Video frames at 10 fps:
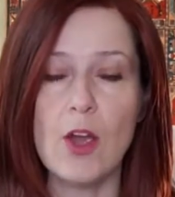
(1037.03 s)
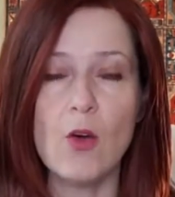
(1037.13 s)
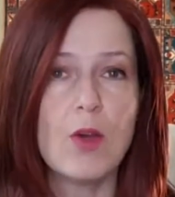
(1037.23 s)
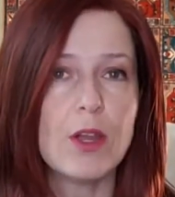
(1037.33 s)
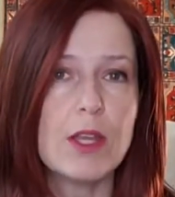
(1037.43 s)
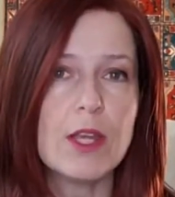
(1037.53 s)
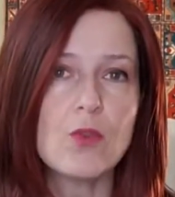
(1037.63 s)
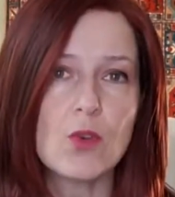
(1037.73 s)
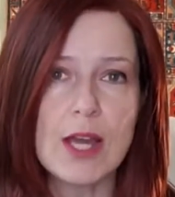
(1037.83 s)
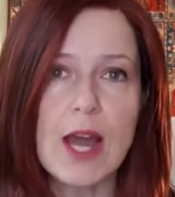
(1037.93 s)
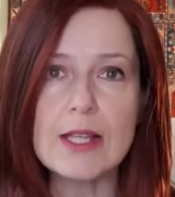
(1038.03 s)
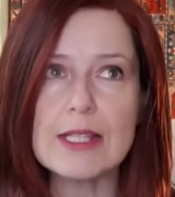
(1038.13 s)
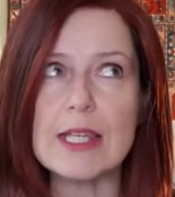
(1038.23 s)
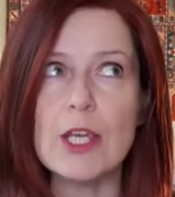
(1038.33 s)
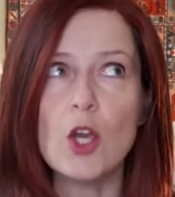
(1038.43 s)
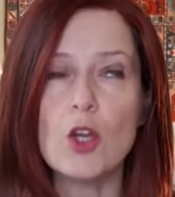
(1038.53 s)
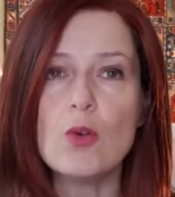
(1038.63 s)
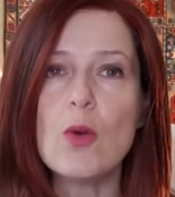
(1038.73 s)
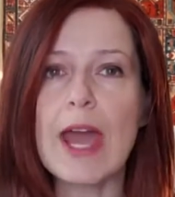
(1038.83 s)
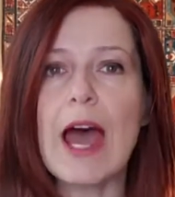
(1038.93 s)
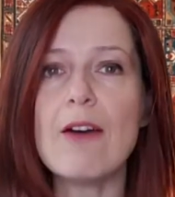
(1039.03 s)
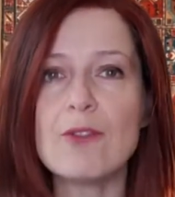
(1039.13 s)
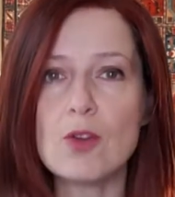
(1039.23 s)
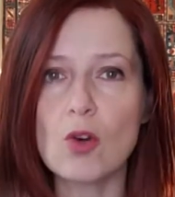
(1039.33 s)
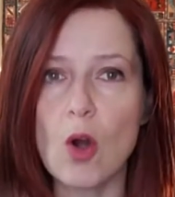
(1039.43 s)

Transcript: When in reality, you have your